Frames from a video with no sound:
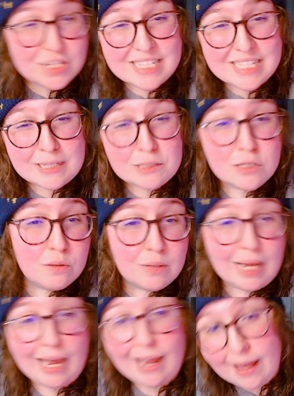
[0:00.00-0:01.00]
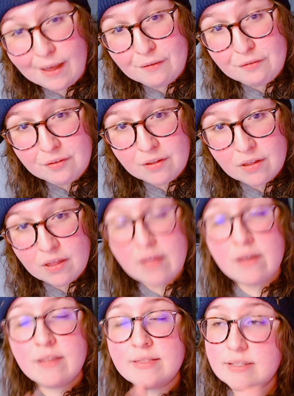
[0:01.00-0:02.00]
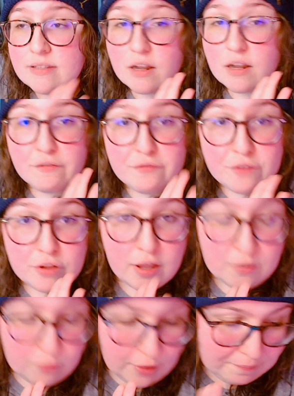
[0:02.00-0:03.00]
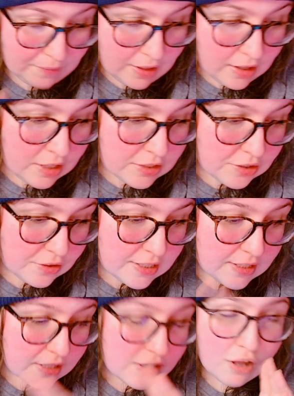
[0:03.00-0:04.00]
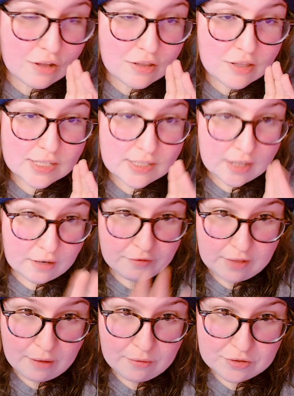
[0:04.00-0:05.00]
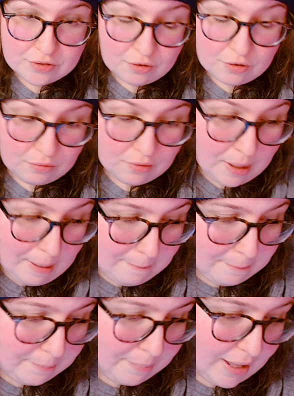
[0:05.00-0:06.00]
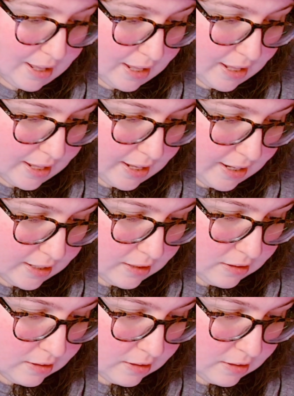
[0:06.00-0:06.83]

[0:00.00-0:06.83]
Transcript: it's like a 2.5. This got a full-on one. So this is called The Sunflower Stone by